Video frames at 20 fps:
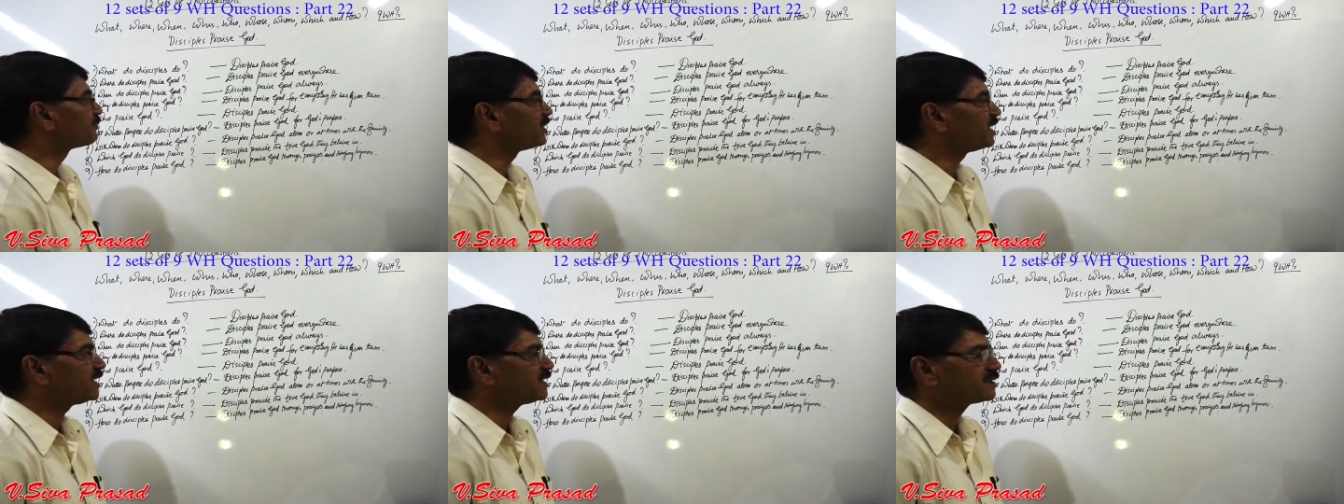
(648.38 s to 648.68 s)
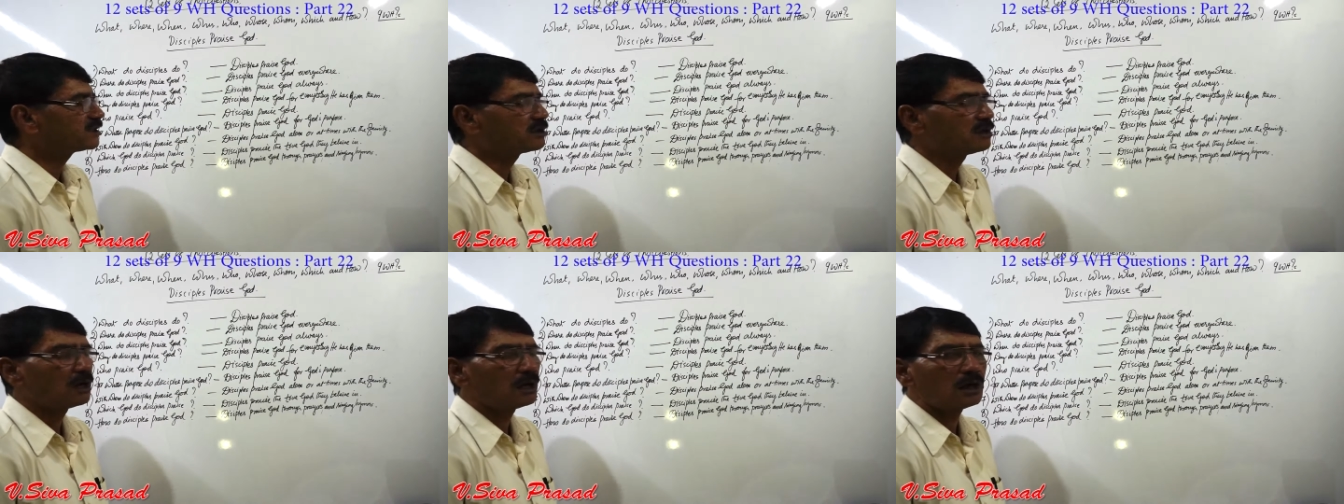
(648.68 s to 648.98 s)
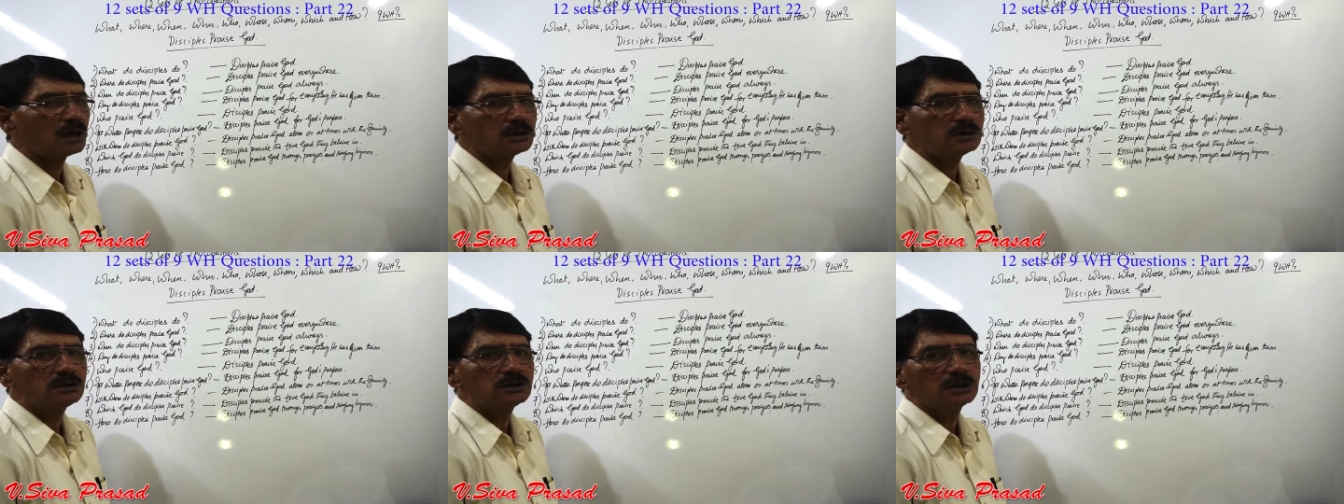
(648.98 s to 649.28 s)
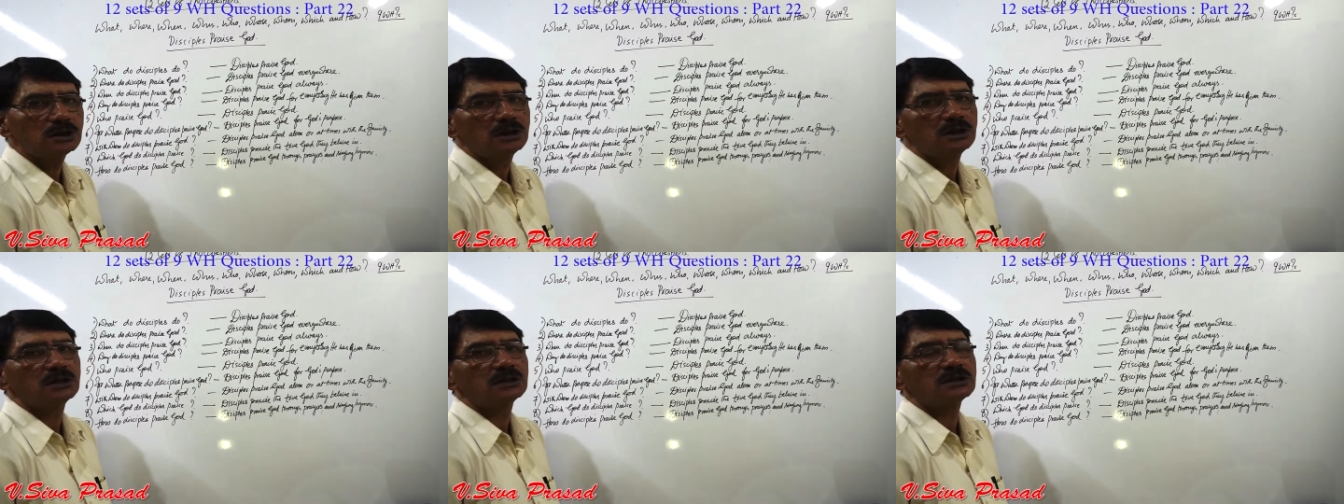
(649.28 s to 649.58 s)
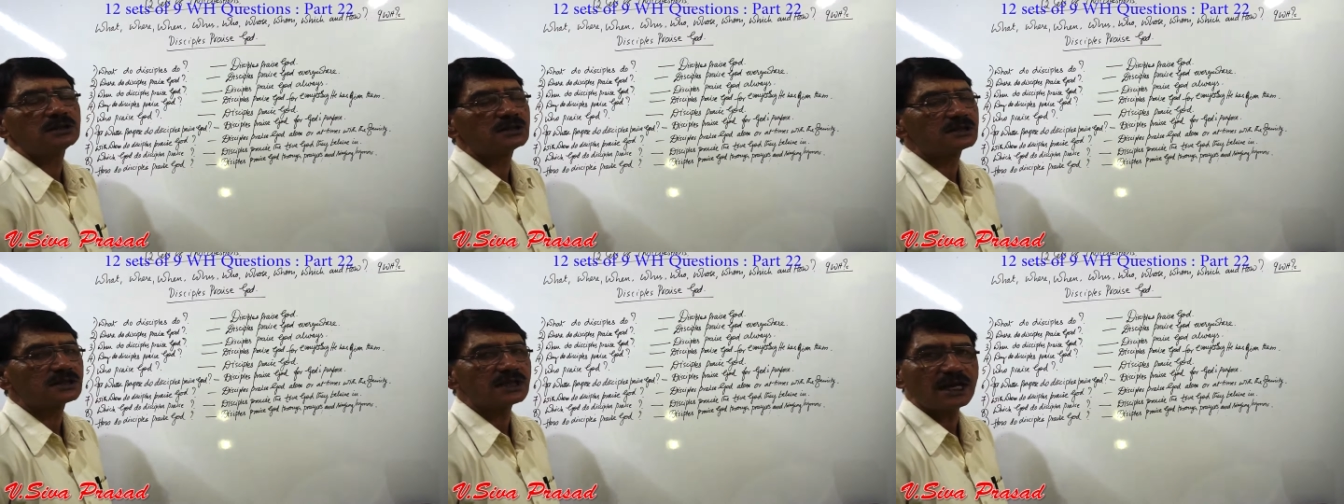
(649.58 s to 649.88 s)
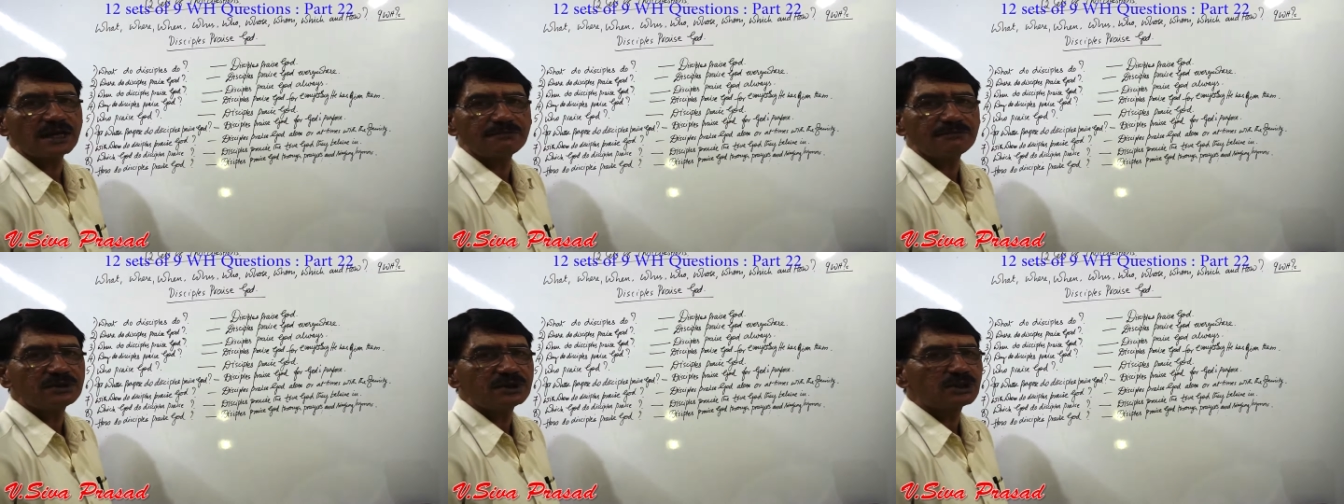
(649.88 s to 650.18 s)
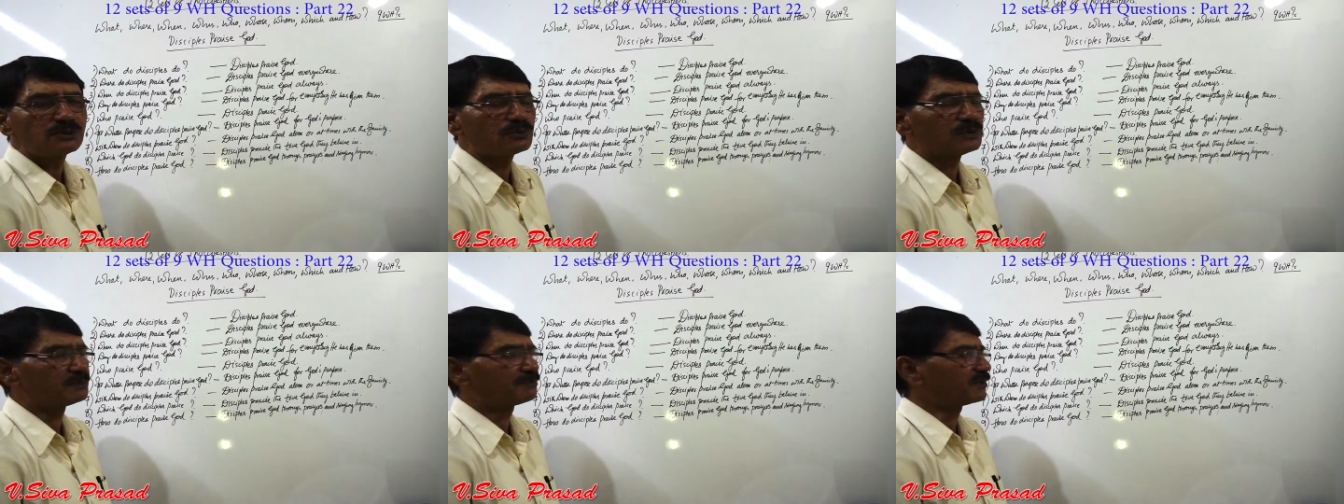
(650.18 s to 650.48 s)
praise God?
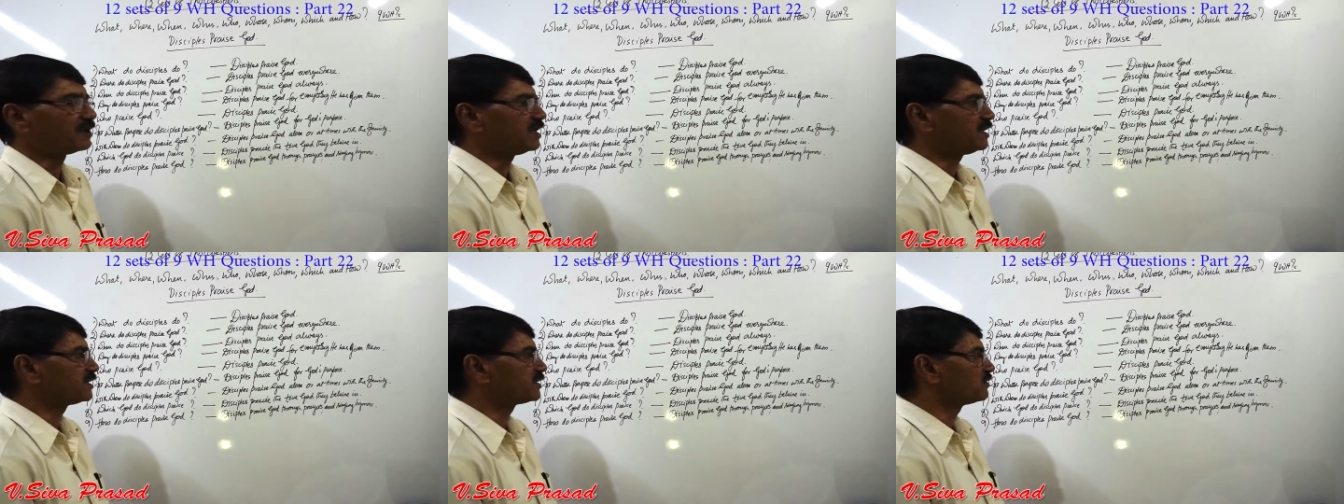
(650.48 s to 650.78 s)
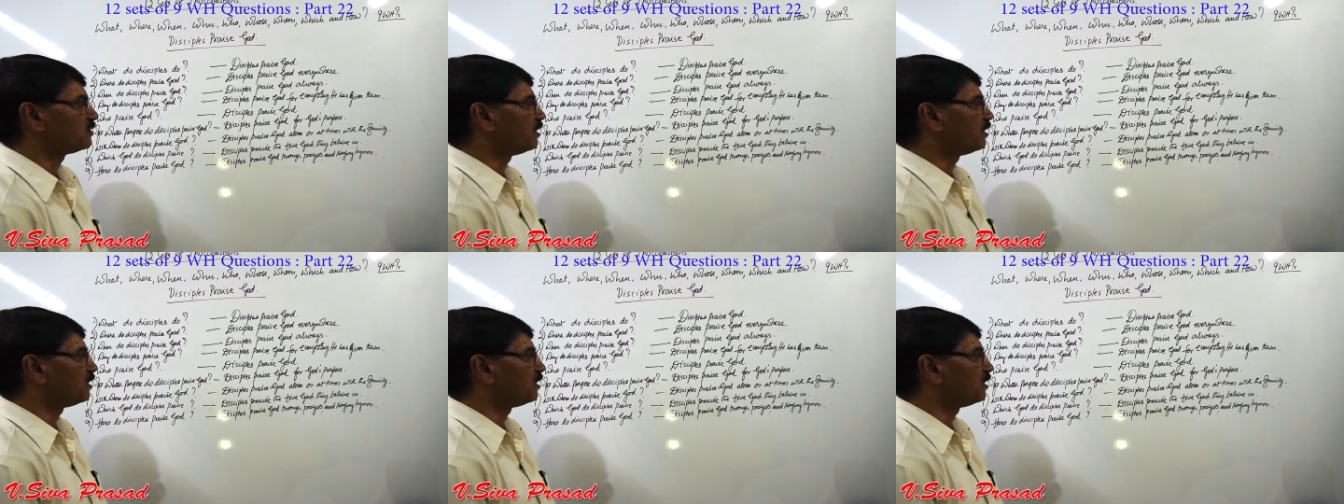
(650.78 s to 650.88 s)
Disciples will praise